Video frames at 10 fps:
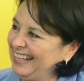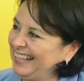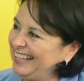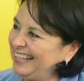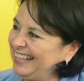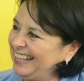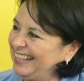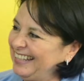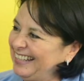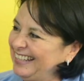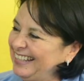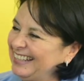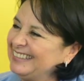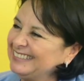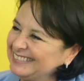
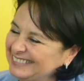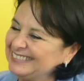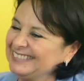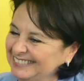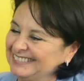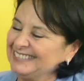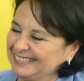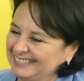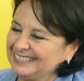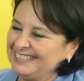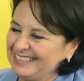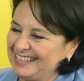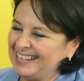No words are spoken by the person on screen.